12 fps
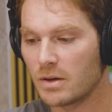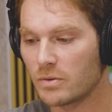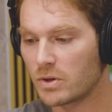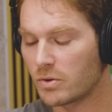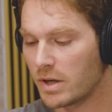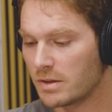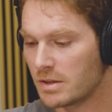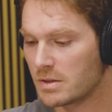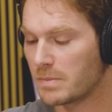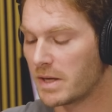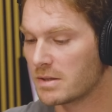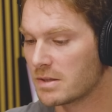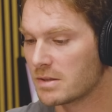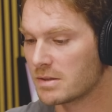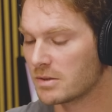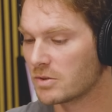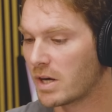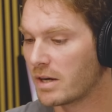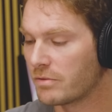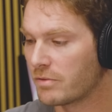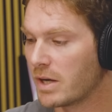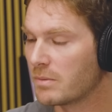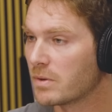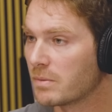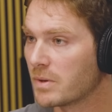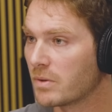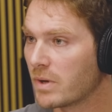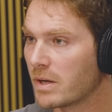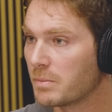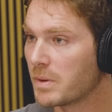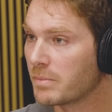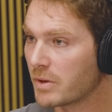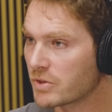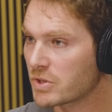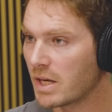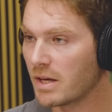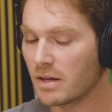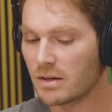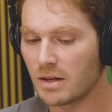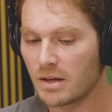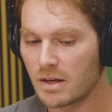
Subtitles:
we create these spaces and try to frame them in a way that people understand,